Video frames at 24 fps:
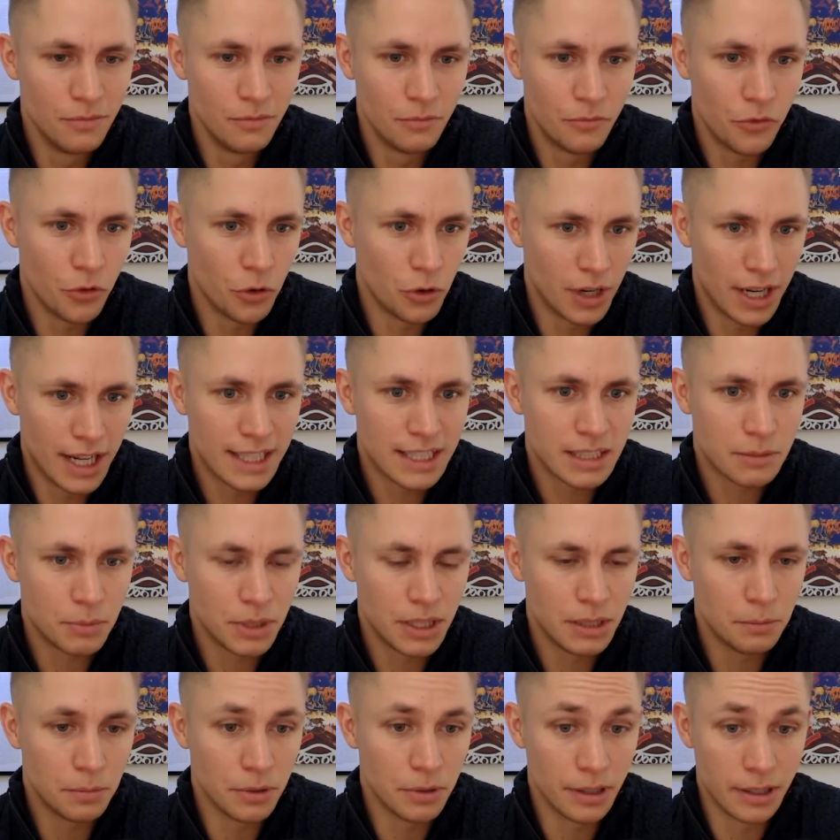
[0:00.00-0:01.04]
for less
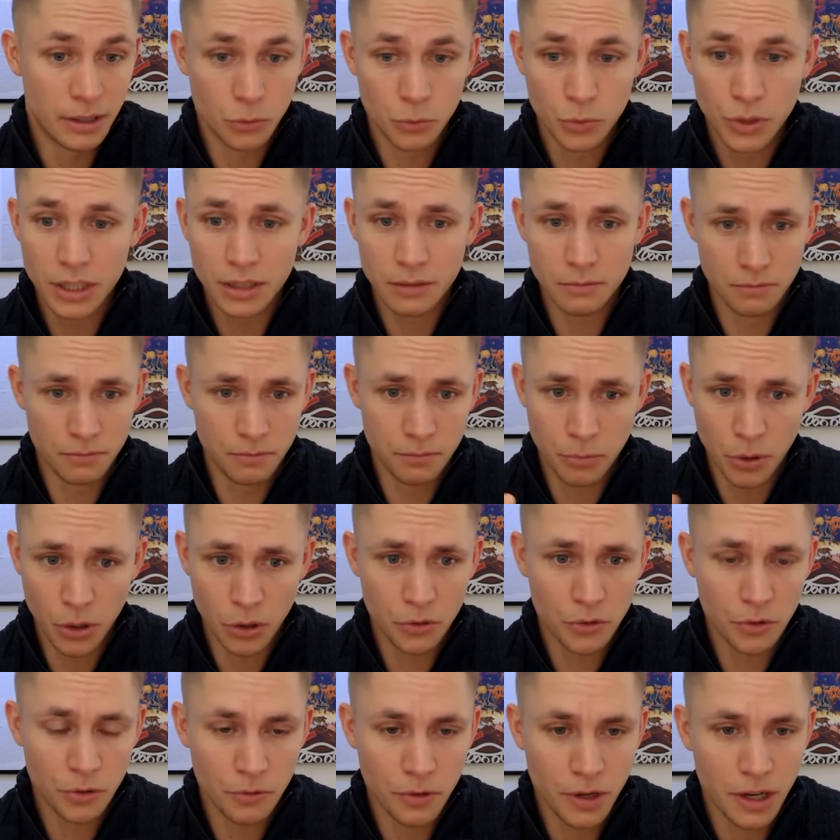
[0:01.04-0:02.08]
people and we
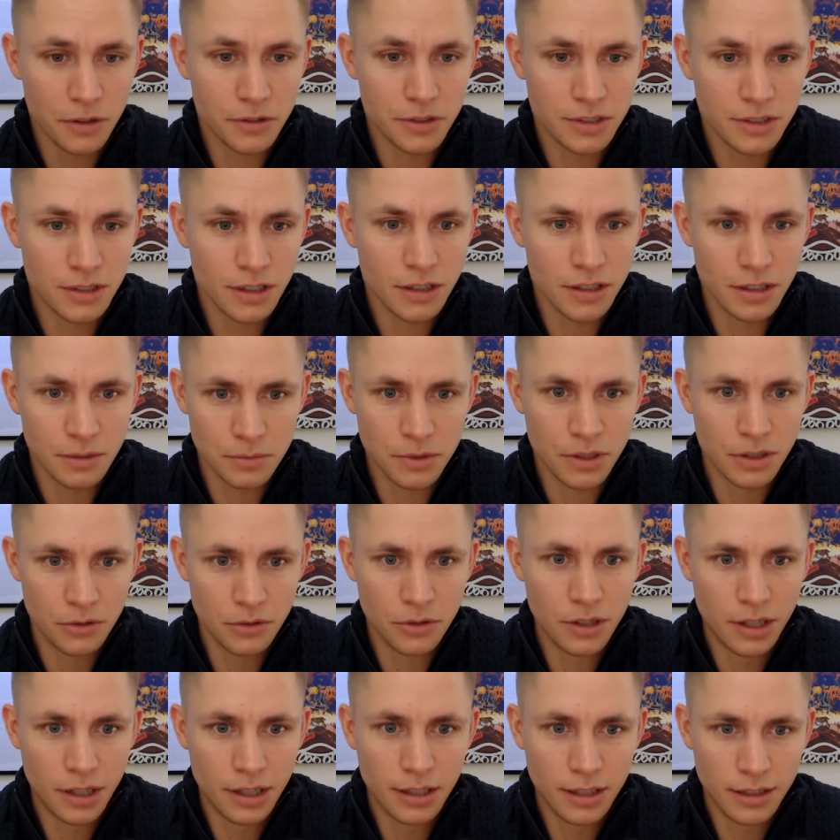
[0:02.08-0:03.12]
both of our startups
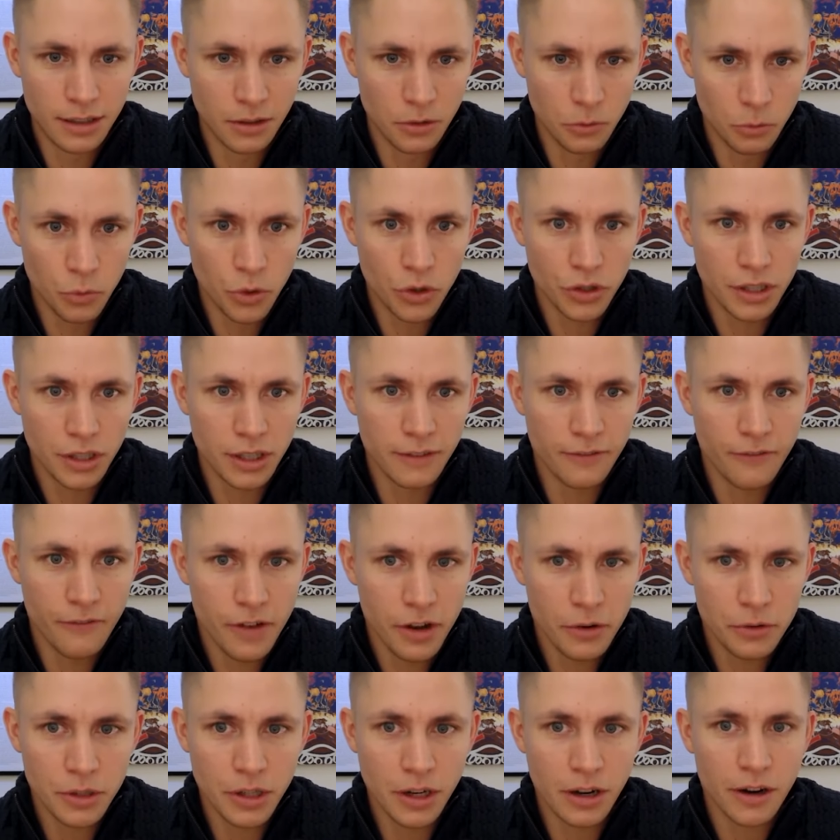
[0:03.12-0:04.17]
are uh, you know working
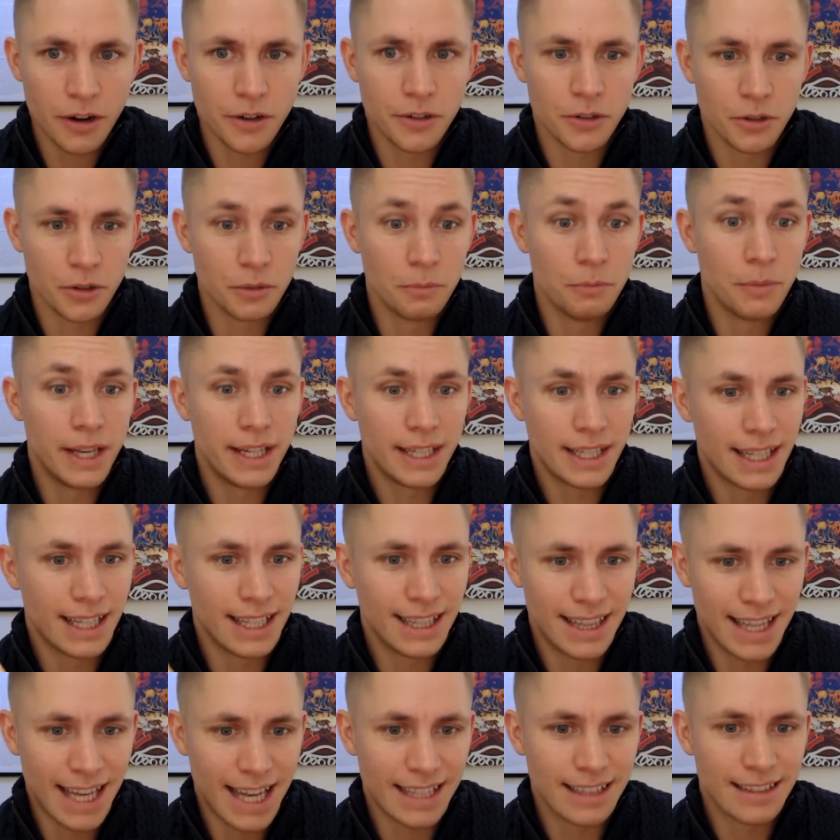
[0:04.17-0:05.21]
very hard on making
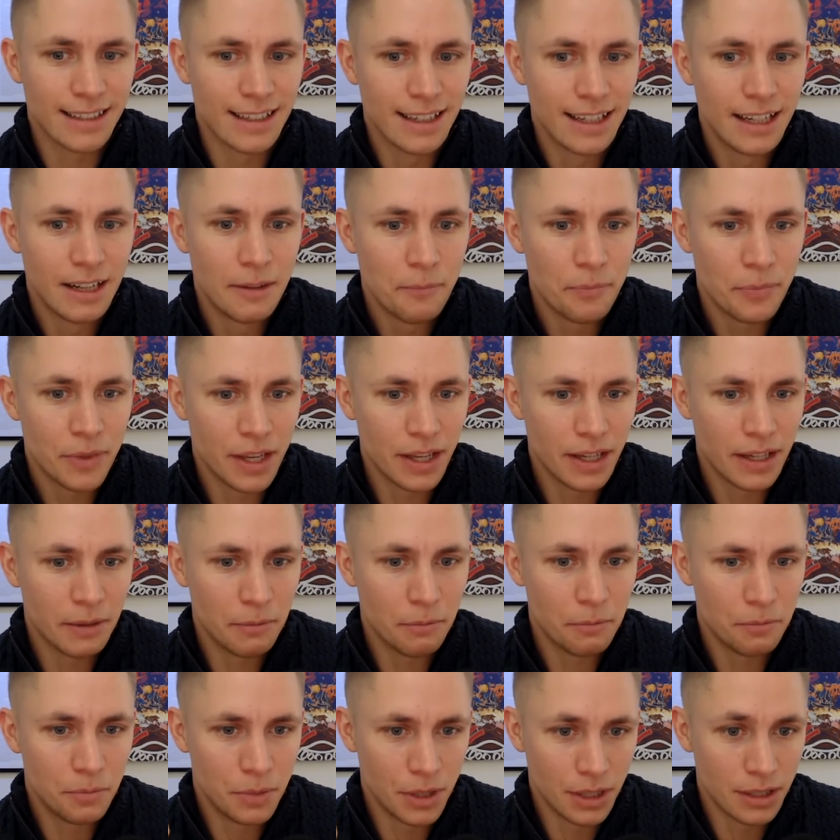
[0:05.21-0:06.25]
that uh,
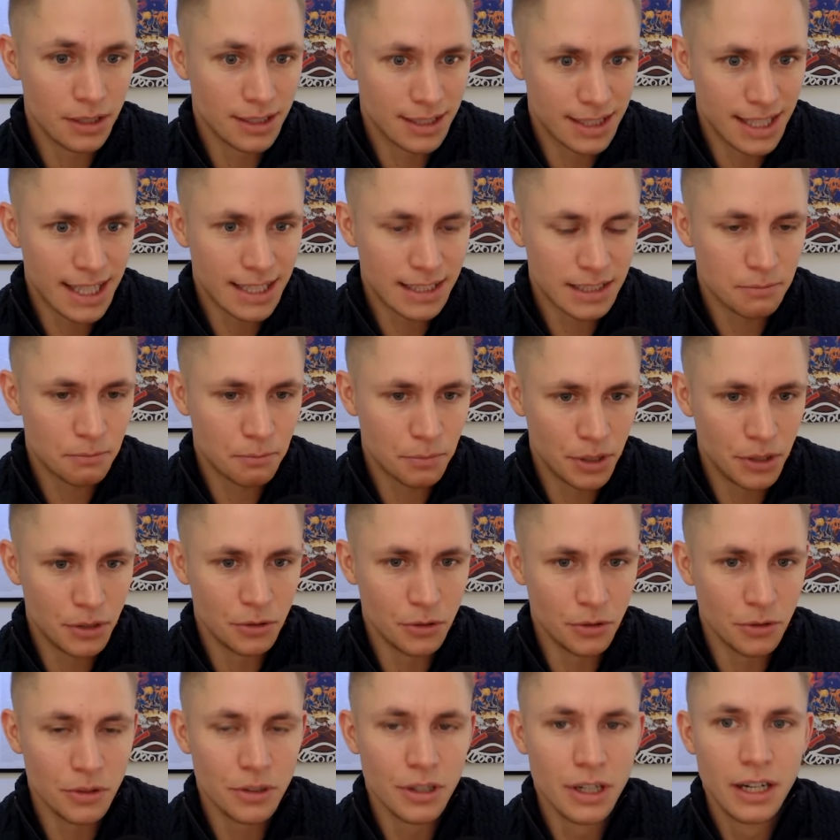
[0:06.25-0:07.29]
because that's
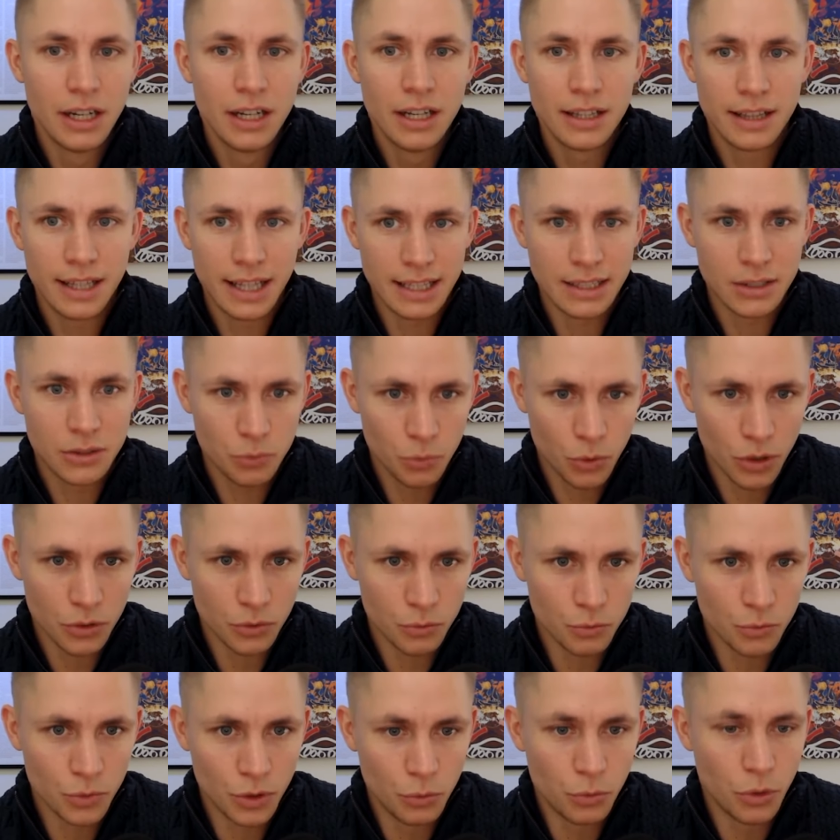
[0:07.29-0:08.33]
pure that's
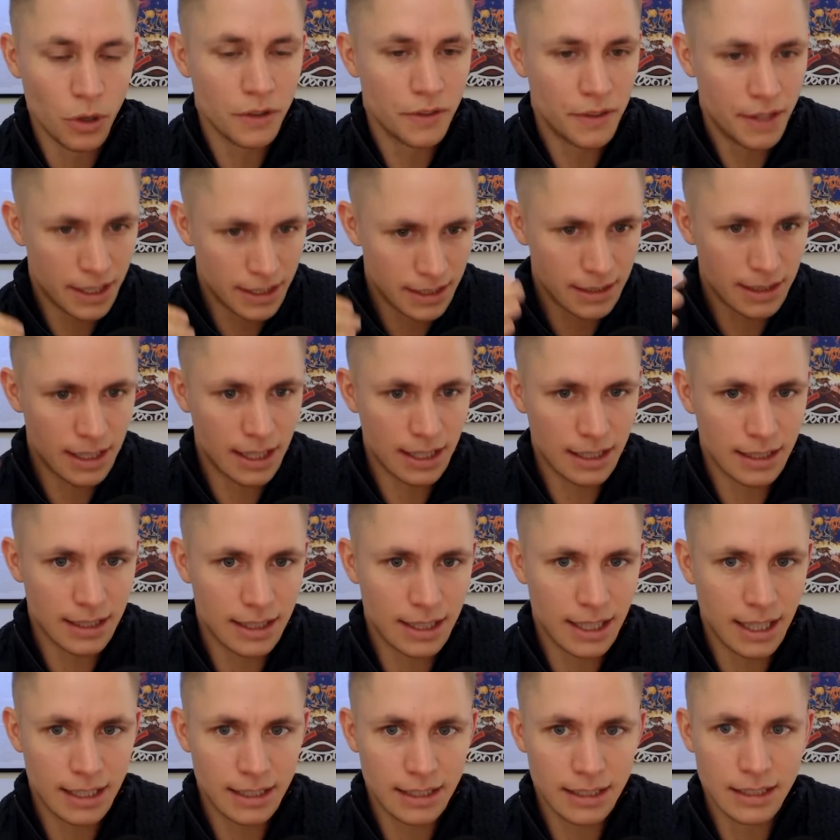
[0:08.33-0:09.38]
what we want that's like
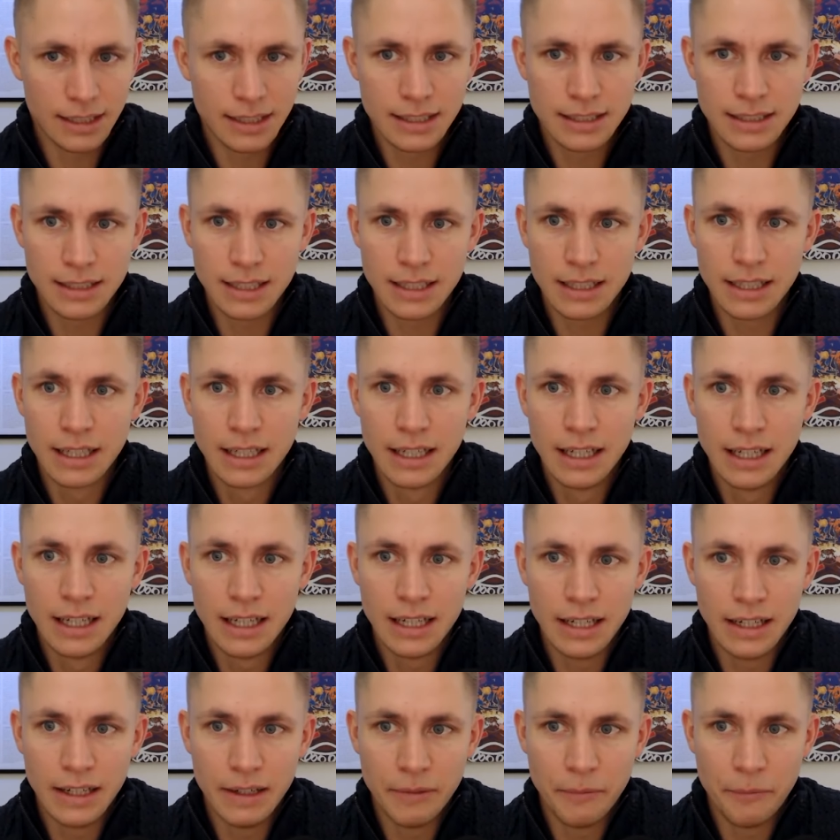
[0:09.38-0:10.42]
the idealistic
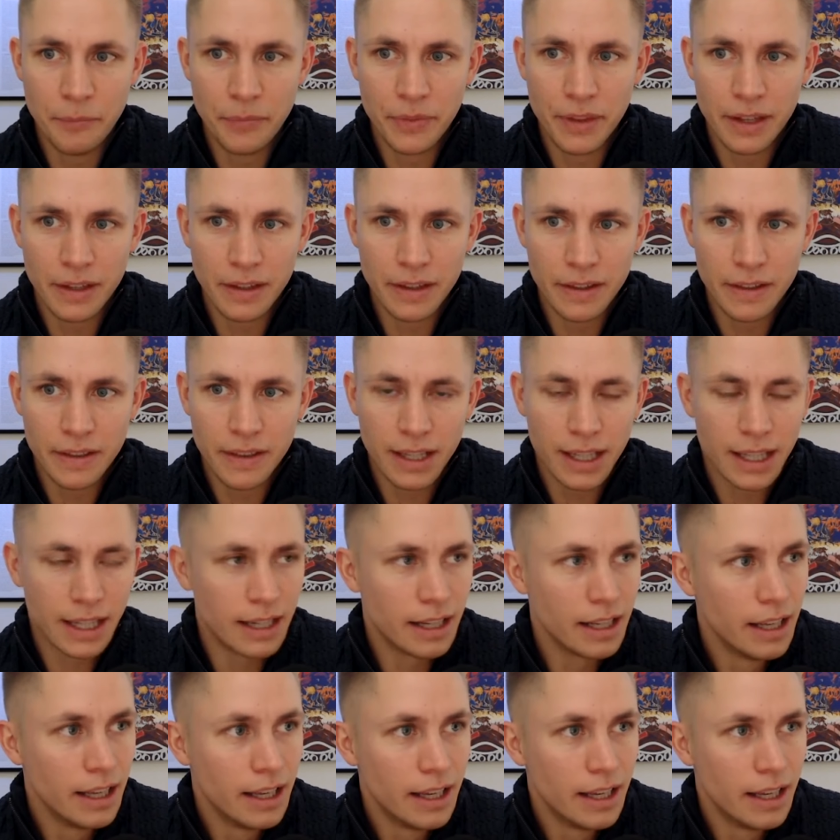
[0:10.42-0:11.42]
um, uh, thing